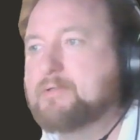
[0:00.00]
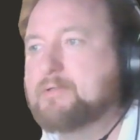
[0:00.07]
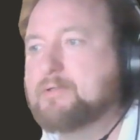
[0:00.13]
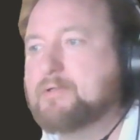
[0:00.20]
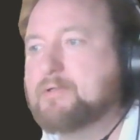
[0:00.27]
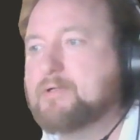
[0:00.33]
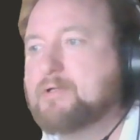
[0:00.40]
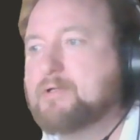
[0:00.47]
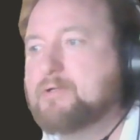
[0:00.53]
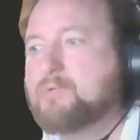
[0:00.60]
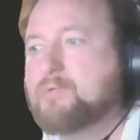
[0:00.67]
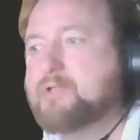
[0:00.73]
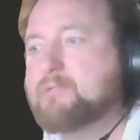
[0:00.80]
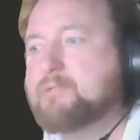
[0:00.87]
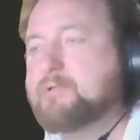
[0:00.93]
and we
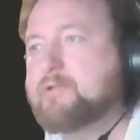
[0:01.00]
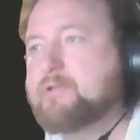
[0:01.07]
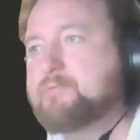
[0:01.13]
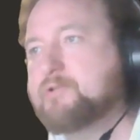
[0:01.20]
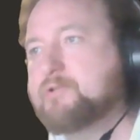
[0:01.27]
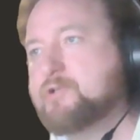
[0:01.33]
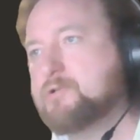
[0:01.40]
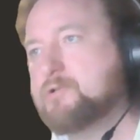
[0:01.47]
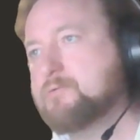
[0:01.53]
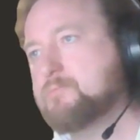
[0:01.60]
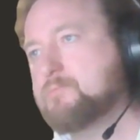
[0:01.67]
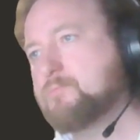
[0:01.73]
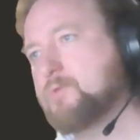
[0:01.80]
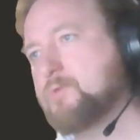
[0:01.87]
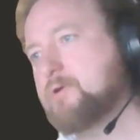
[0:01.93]
end up in this position
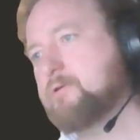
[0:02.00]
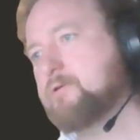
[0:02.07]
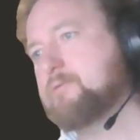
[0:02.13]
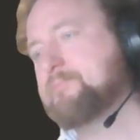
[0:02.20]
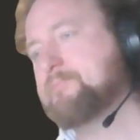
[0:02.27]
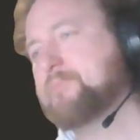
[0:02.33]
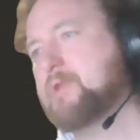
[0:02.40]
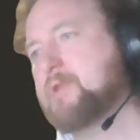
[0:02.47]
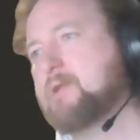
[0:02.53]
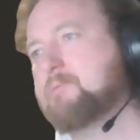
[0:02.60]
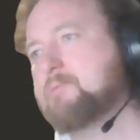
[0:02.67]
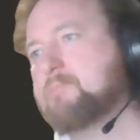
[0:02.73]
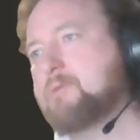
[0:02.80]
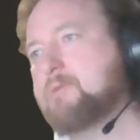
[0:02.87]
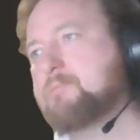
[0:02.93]
where I'm
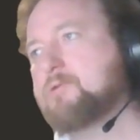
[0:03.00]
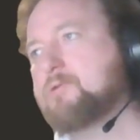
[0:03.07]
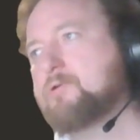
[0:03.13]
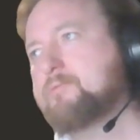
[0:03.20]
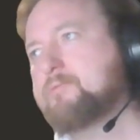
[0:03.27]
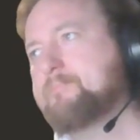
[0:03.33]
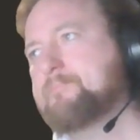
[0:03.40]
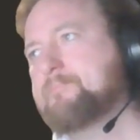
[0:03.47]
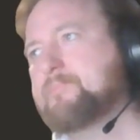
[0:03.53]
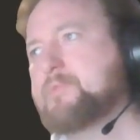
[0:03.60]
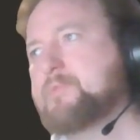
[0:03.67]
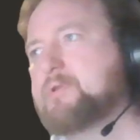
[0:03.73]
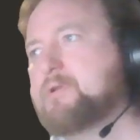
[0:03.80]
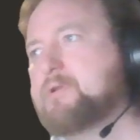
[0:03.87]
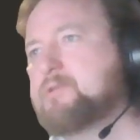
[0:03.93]
up a pawn,
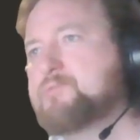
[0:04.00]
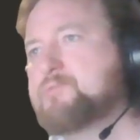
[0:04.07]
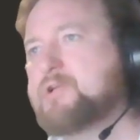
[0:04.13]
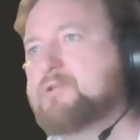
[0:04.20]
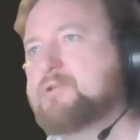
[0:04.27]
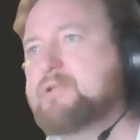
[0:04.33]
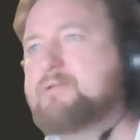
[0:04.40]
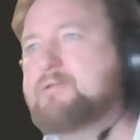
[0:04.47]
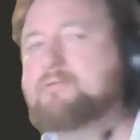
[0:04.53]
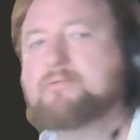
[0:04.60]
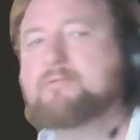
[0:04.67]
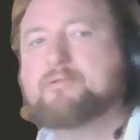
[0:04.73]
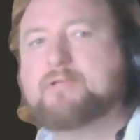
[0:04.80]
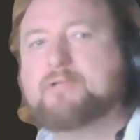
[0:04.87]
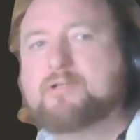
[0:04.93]
and it's pretty clean.
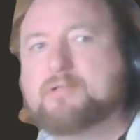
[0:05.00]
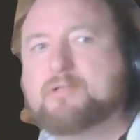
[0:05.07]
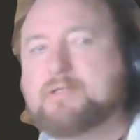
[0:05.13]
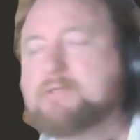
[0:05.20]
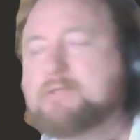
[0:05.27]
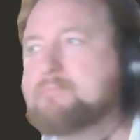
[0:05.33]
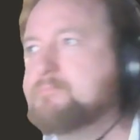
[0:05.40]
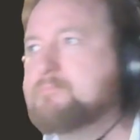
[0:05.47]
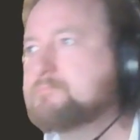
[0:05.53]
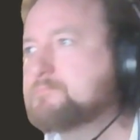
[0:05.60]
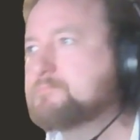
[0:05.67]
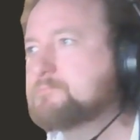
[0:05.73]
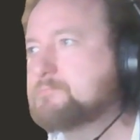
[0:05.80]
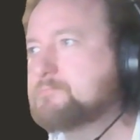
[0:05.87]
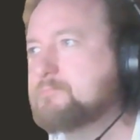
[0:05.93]
It's actually
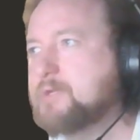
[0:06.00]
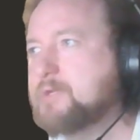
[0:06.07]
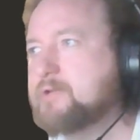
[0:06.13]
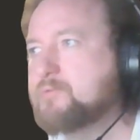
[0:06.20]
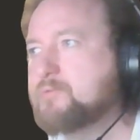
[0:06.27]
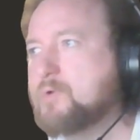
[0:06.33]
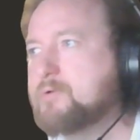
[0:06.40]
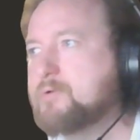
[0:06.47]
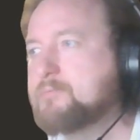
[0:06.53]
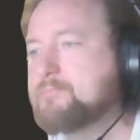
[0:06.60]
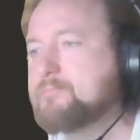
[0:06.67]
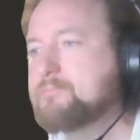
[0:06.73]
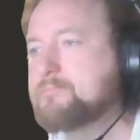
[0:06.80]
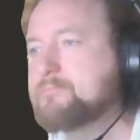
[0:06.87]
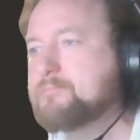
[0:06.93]
-1.
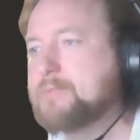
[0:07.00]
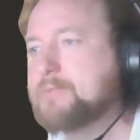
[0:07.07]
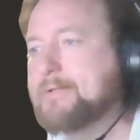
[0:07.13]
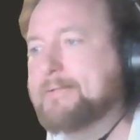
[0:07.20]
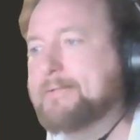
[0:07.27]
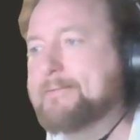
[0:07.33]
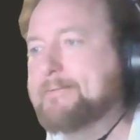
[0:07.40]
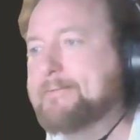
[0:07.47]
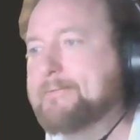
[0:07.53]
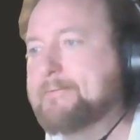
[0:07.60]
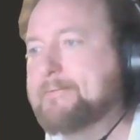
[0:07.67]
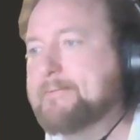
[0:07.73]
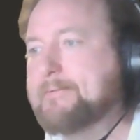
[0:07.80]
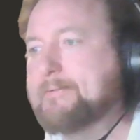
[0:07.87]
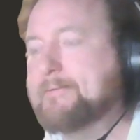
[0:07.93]

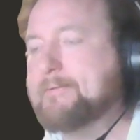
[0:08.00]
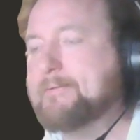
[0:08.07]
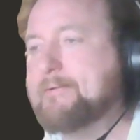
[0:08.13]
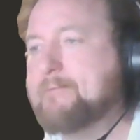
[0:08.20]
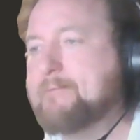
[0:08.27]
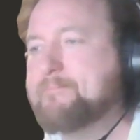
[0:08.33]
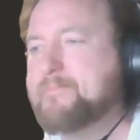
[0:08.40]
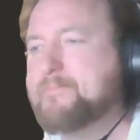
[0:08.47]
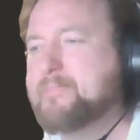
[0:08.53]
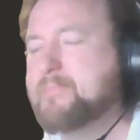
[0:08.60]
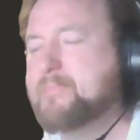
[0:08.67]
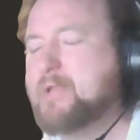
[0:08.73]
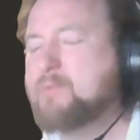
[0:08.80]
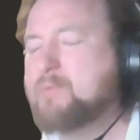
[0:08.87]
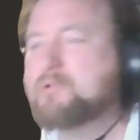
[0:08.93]
I
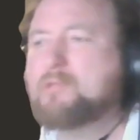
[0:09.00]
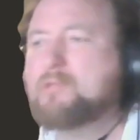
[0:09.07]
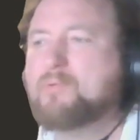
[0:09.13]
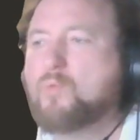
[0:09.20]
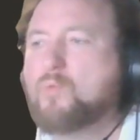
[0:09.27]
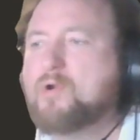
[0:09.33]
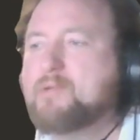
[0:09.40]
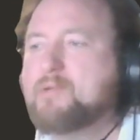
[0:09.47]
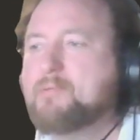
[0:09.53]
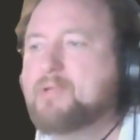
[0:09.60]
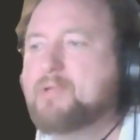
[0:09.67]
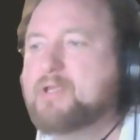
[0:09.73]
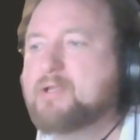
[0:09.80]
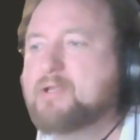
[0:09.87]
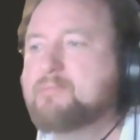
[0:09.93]
was a little bit worried about my
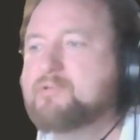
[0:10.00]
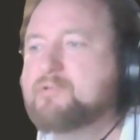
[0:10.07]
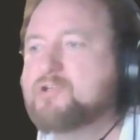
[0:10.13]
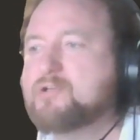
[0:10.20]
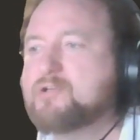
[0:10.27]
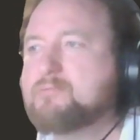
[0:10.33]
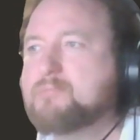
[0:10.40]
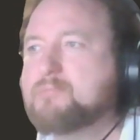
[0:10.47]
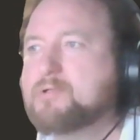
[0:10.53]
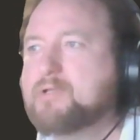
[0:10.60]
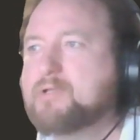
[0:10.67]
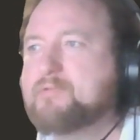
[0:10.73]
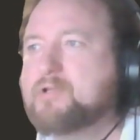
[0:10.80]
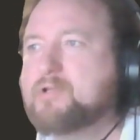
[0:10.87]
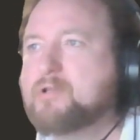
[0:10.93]
king position, but
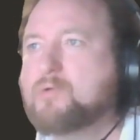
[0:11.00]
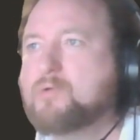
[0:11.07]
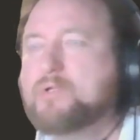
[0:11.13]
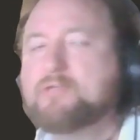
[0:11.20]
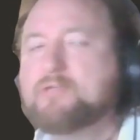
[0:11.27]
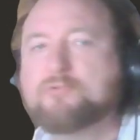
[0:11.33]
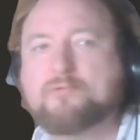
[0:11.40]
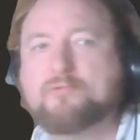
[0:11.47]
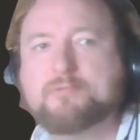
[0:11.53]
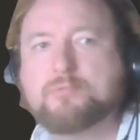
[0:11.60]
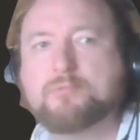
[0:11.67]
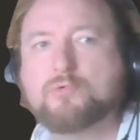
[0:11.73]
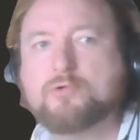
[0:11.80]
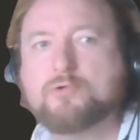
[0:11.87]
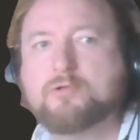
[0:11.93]
given that the queens are off the
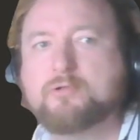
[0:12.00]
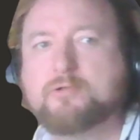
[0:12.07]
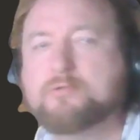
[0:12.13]
board,